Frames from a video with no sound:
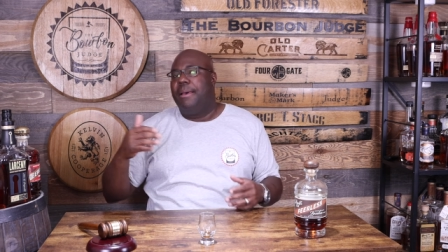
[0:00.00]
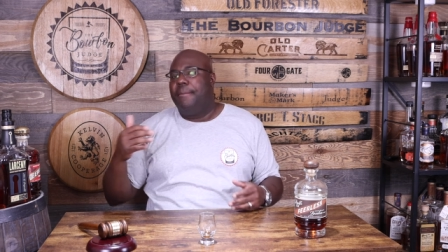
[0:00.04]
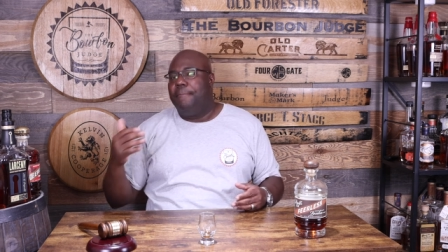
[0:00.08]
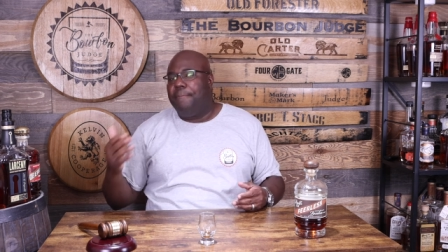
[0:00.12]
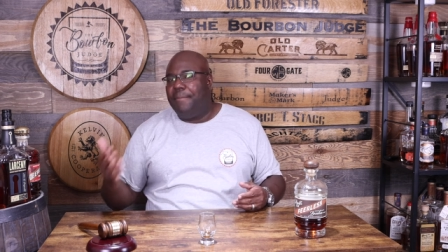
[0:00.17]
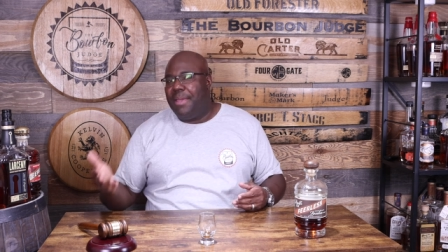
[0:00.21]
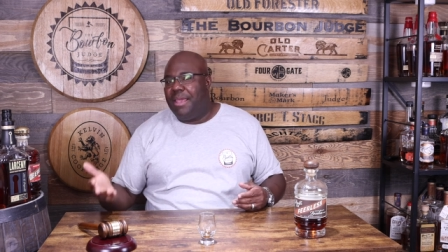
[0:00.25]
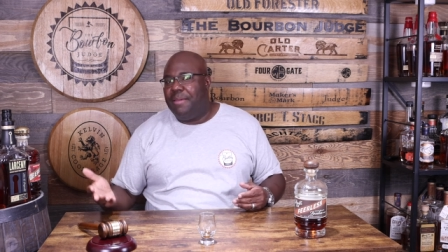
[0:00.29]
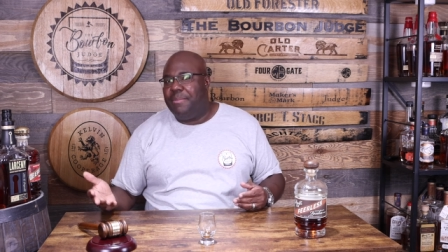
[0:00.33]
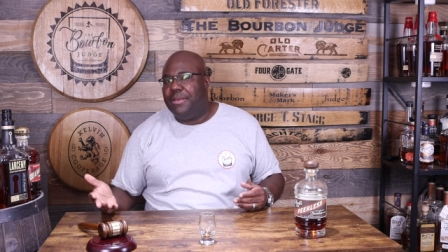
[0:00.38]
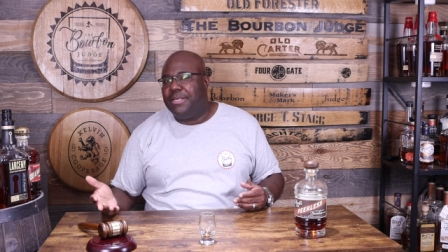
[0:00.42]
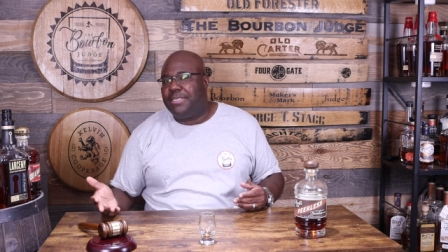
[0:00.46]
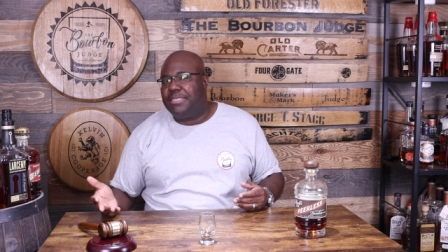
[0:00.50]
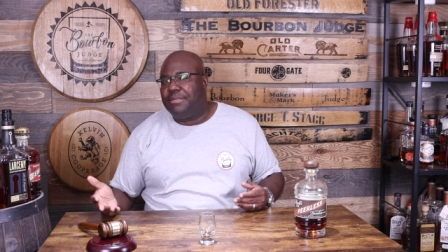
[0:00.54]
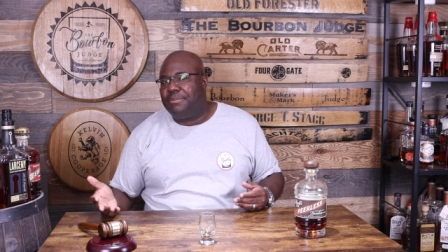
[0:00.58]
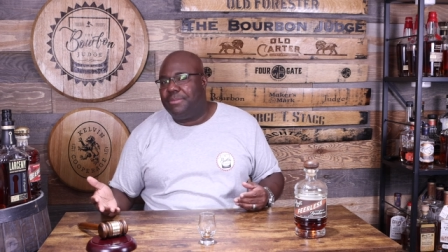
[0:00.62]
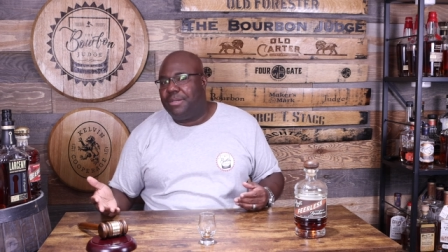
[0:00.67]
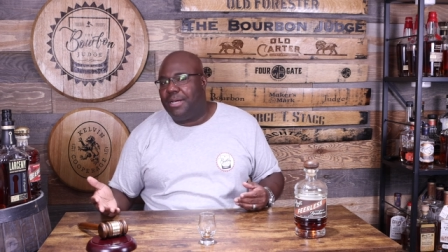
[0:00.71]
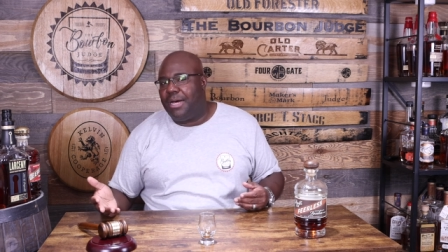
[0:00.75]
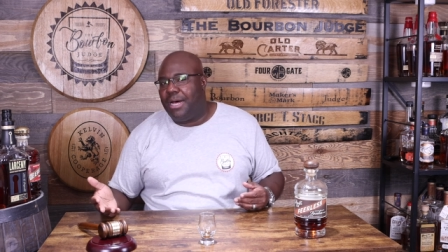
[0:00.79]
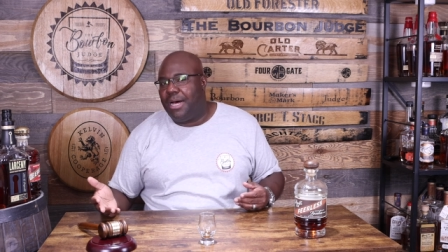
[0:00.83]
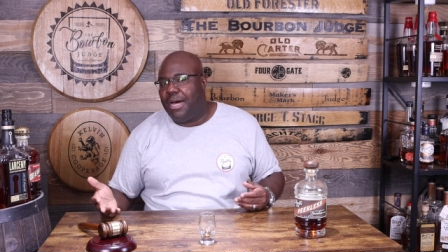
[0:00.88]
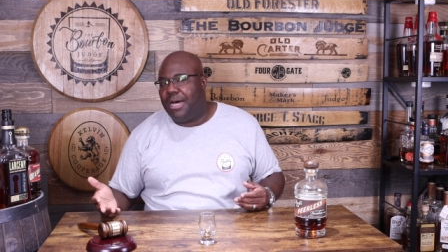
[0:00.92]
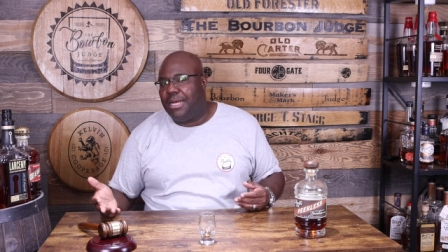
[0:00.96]
maybe some,
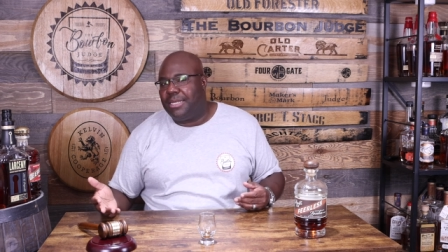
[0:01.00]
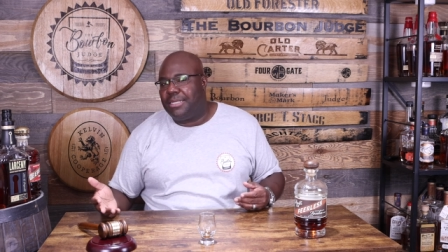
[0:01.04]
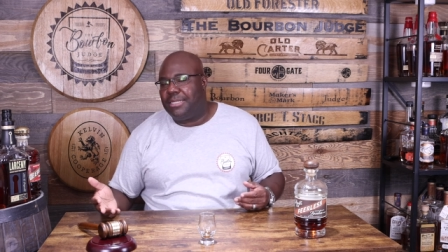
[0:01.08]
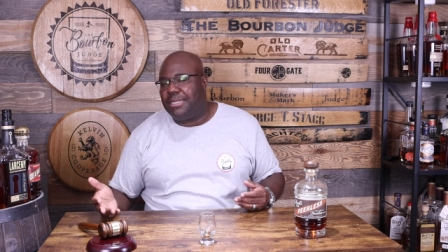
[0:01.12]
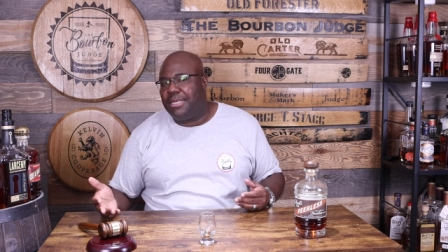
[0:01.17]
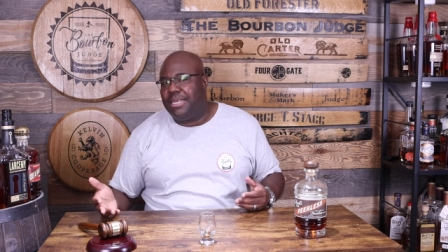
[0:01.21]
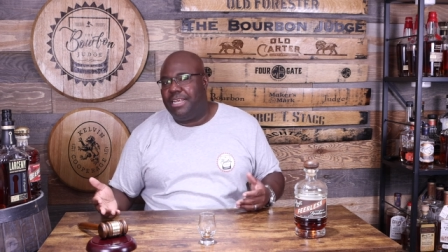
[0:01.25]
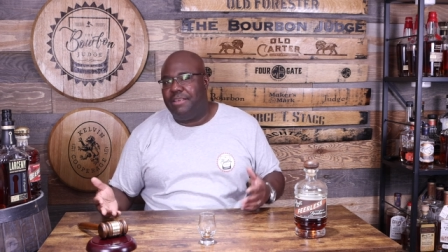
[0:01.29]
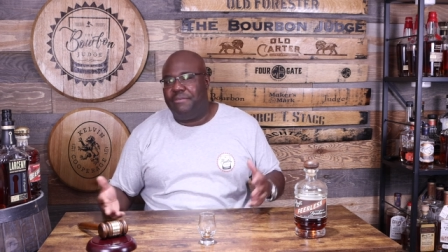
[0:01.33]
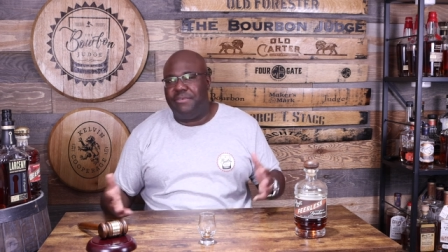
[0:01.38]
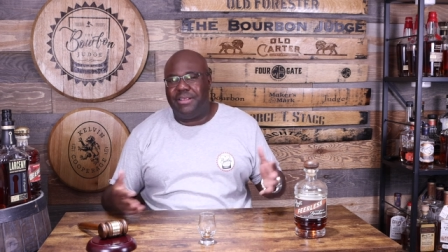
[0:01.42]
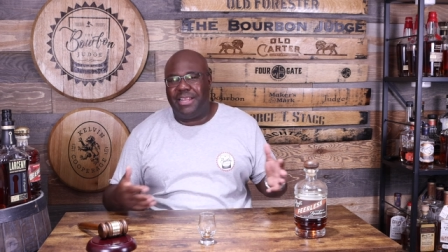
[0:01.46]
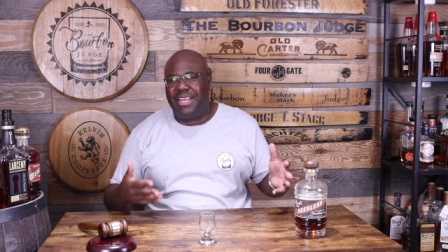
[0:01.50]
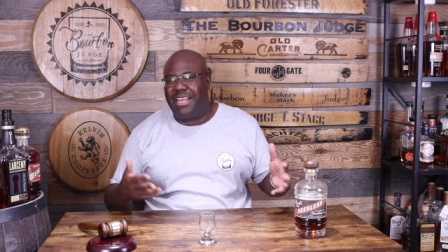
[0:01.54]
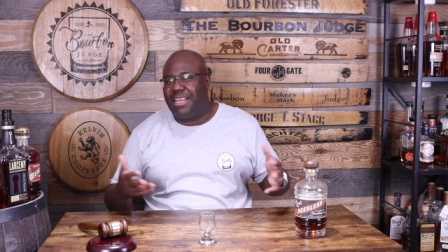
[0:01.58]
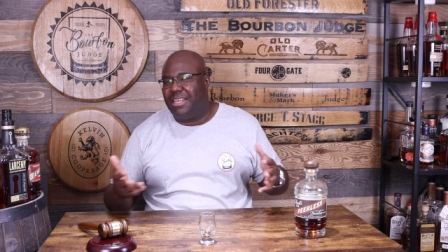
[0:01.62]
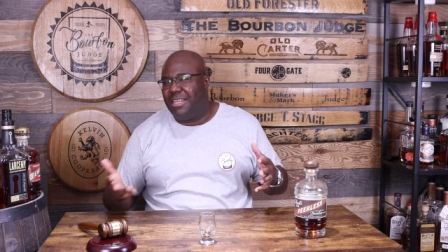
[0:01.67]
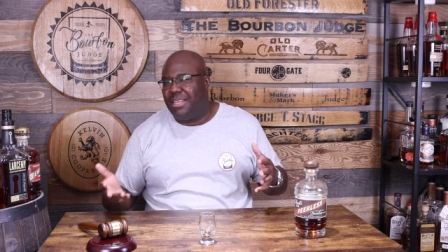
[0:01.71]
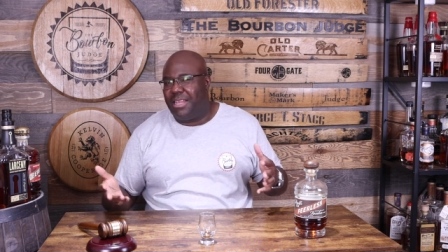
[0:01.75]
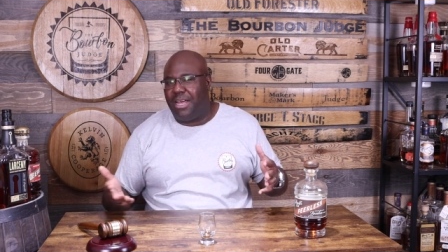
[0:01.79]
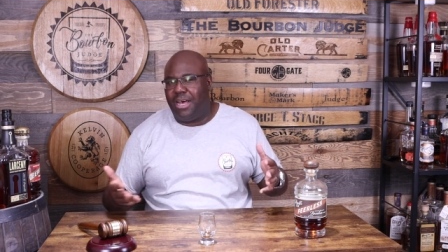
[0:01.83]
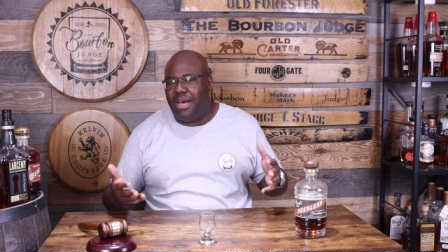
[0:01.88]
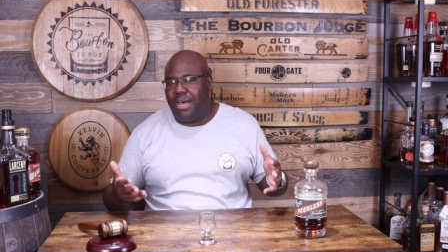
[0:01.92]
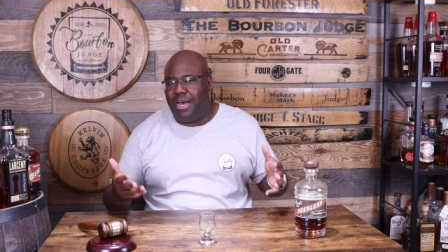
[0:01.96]
uh, even like a,
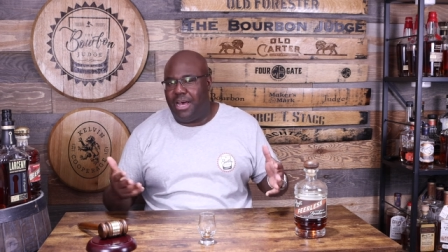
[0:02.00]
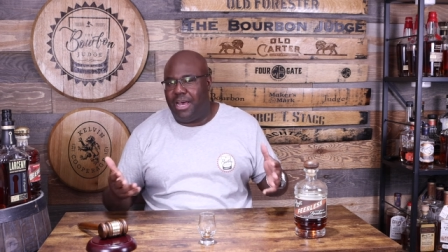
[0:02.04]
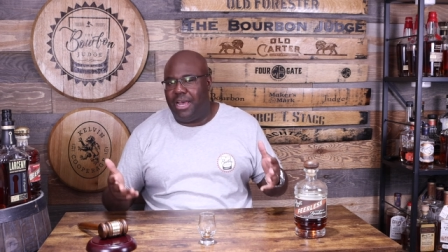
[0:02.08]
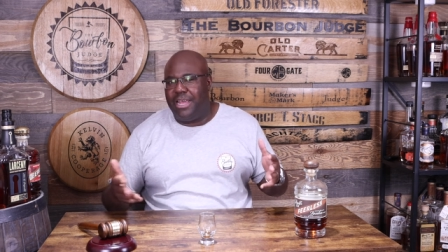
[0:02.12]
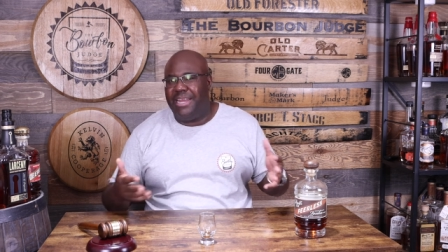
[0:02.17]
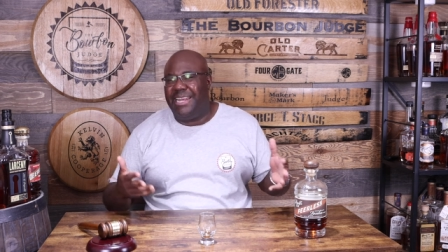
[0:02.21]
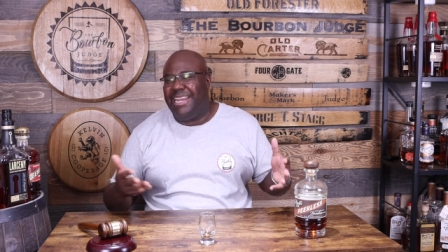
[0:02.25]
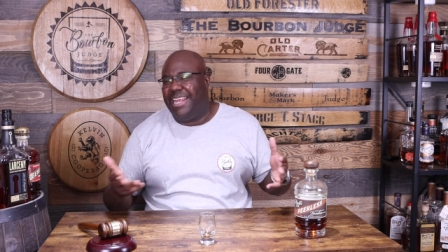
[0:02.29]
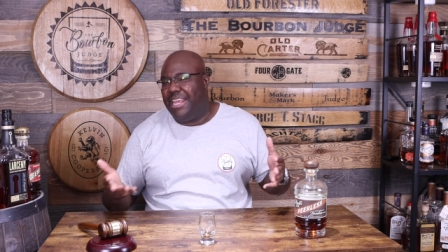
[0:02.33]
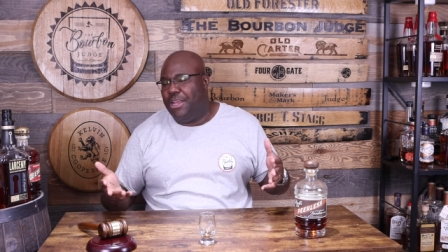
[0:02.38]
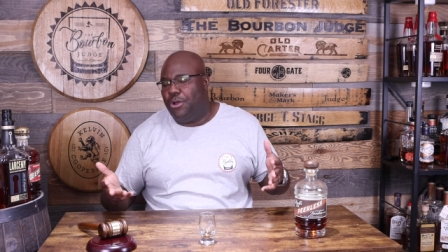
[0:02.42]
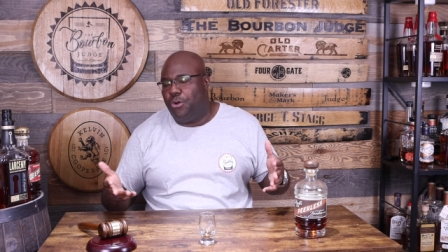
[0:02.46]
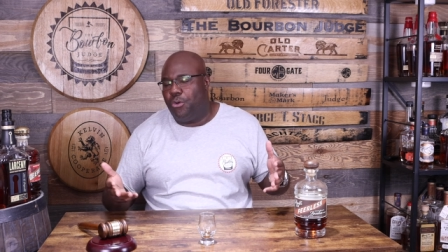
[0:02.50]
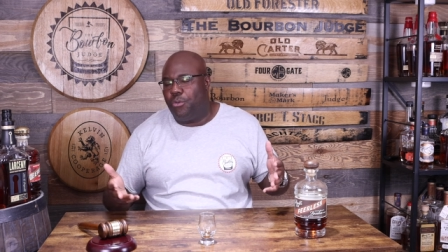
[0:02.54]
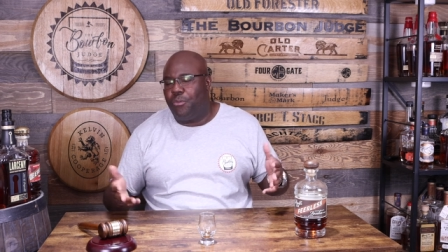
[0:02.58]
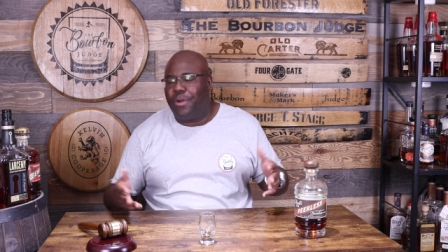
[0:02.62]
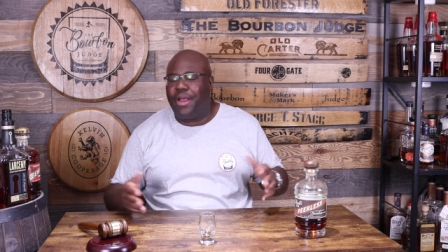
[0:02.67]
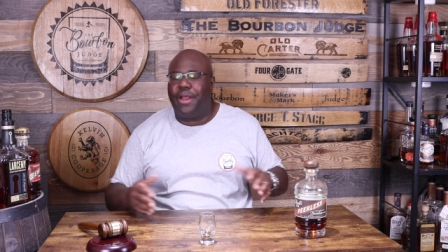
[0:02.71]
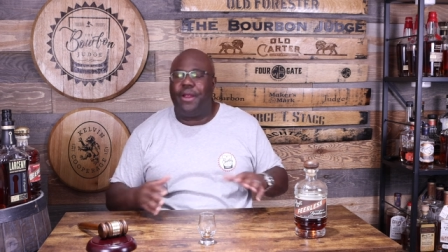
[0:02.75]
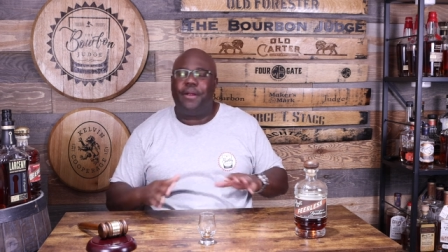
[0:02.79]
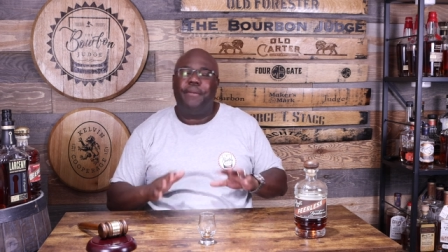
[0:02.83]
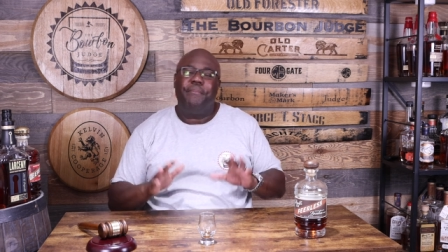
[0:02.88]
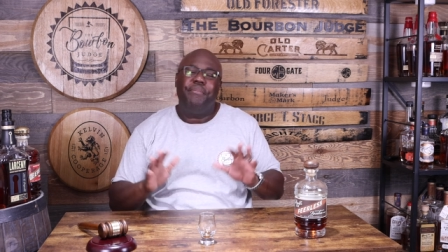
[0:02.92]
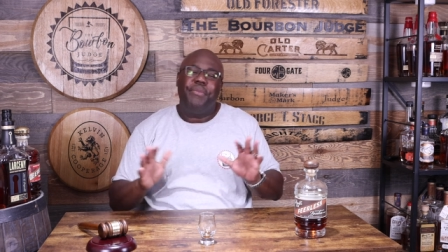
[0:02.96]
uh, an Eagle
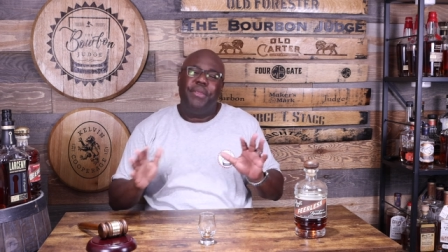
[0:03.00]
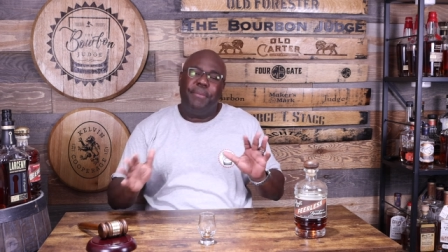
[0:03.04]
Rare,